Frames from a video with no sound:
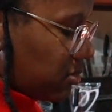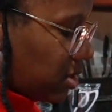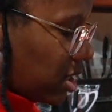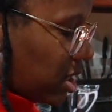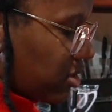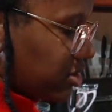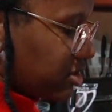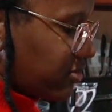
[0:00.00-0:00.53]

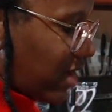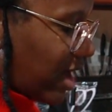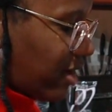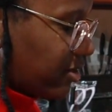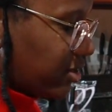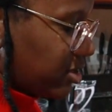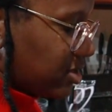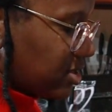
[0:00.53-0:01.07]
Regardless of
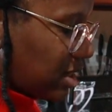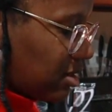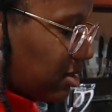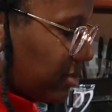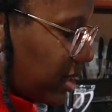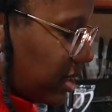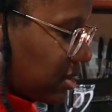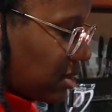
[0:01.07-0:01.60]
how you're
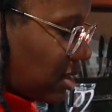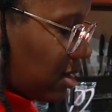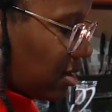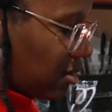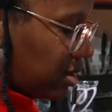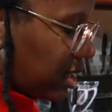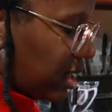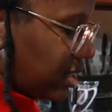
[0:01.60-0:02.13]
celebrating the
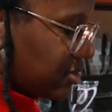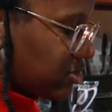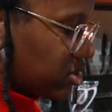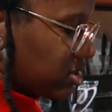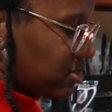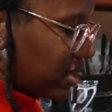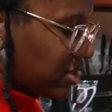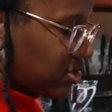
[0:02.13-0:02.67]
holidays,
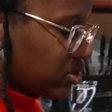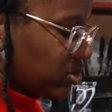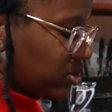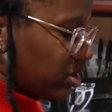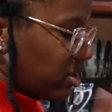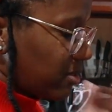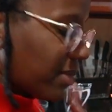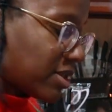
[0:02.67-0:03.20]
just make
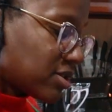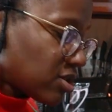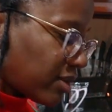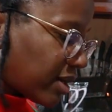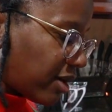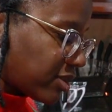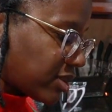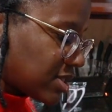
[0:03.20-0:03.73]
sure your mental
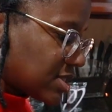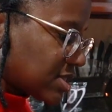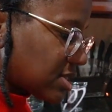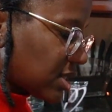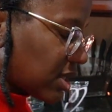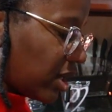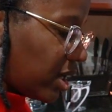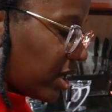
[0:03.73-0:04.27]
health is
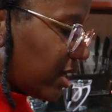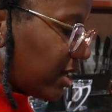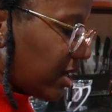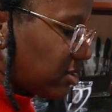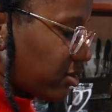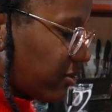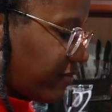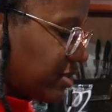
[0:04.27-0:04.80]

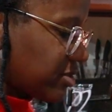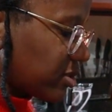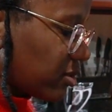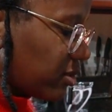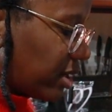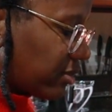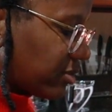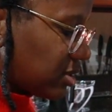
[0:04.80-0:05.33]
good, your
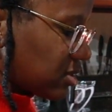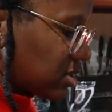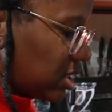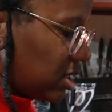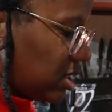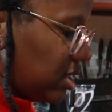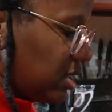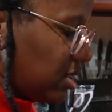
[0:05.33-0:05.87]
physical health is
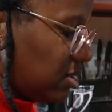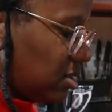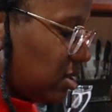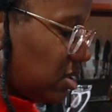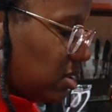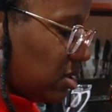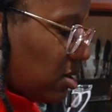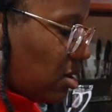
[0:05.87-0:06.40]
good,
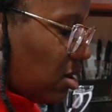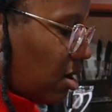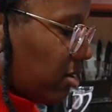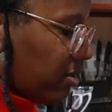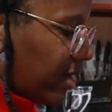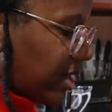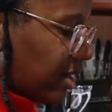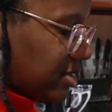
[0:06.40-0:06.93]
all
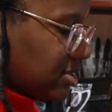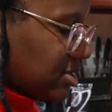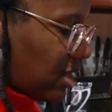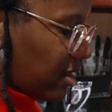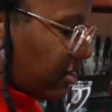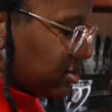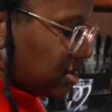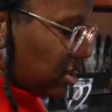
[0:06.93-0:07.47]
of that good
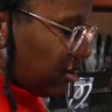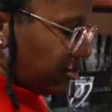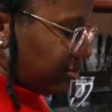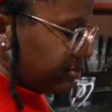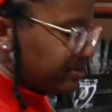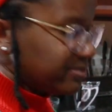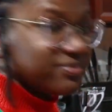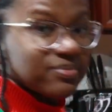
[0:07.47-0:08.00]
stuff. So
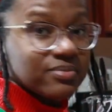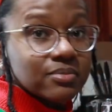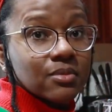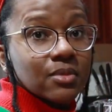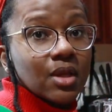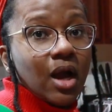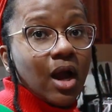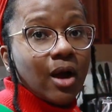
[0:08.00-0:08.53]

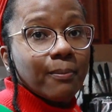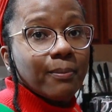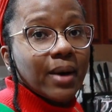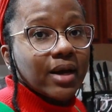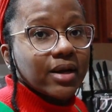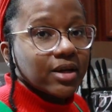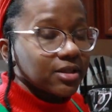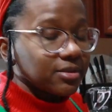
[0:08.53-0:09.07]
our
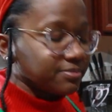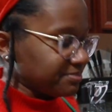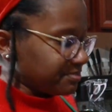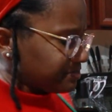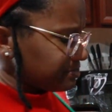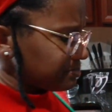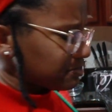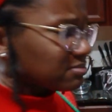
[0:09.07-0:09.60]
butter
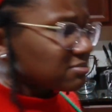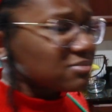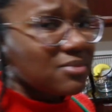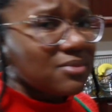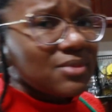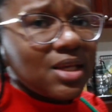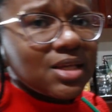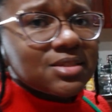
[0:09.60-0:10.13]

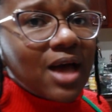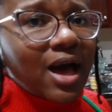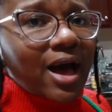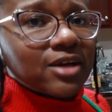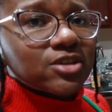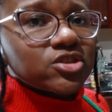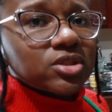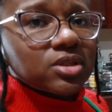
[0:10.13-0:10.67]
is
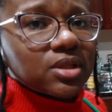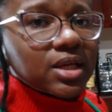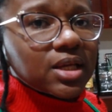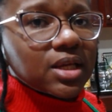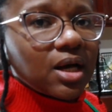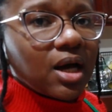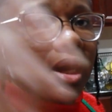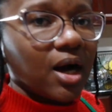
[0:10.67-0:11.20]

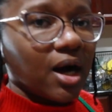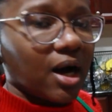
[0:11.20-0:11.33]
actually